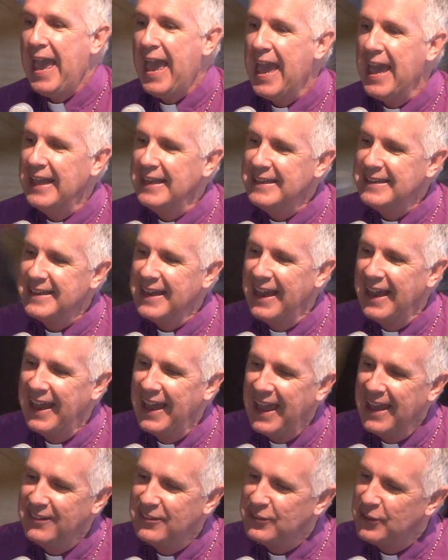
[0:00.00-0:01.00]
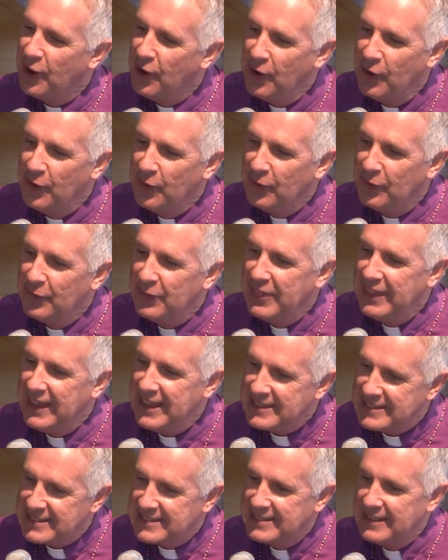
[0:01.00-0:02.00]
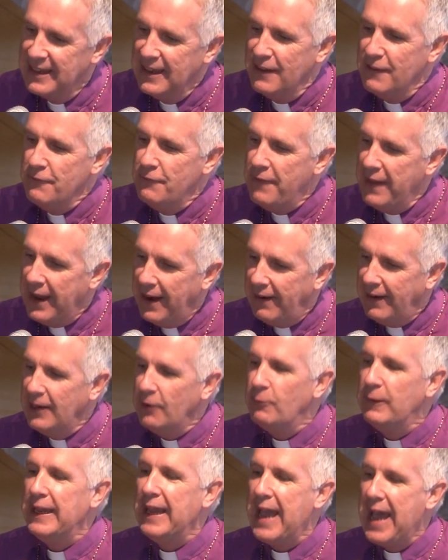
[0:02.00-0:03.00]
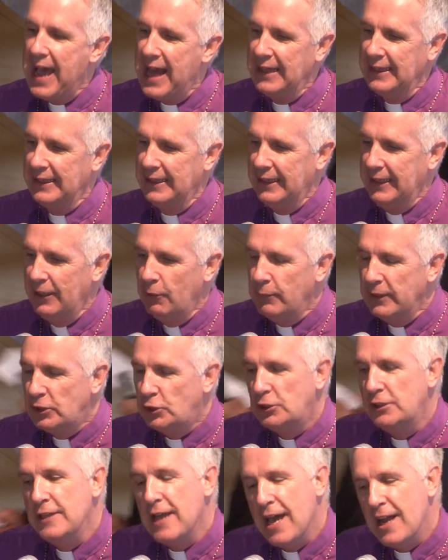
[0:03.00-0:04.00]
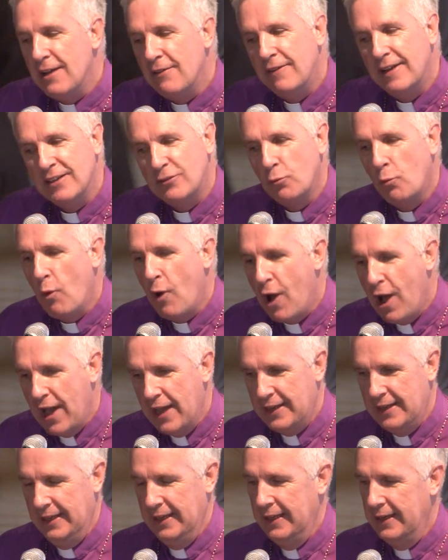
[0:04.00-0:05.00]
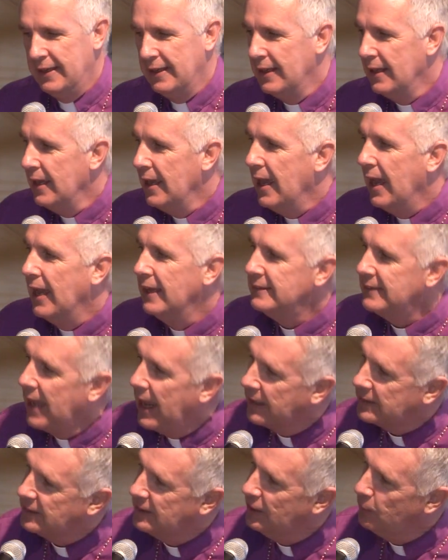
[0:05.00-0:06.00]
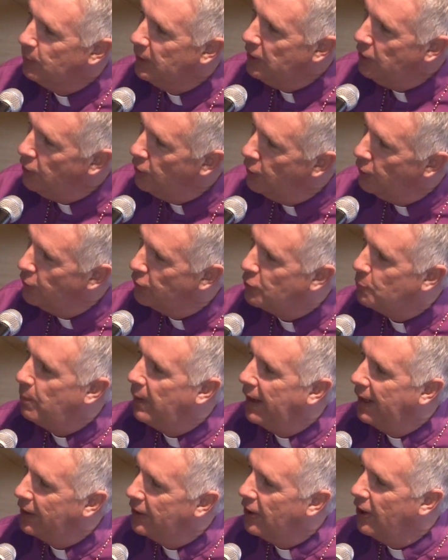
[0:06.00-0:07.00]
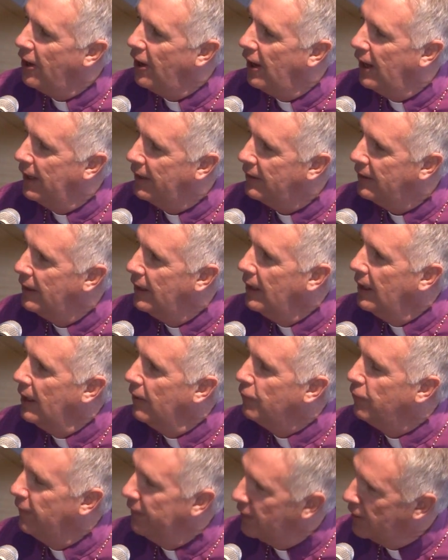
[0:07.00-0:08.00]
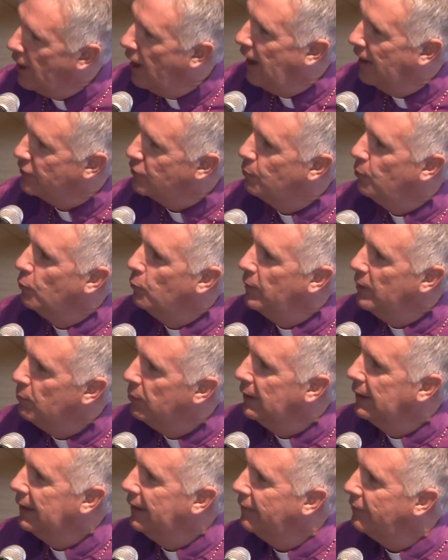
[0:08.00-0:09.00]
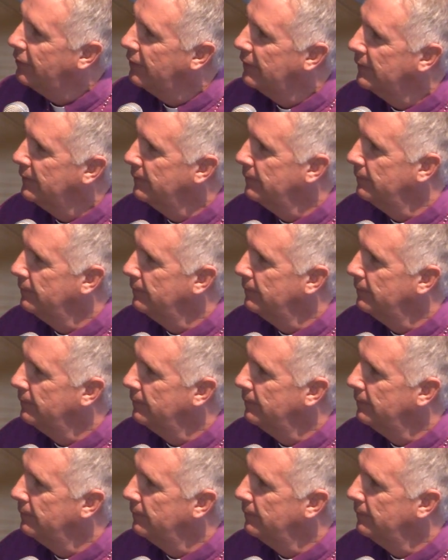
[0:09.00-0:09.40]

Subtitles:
and so this very reality, which none of us wanted, has actually been used by God for the gospel we believe.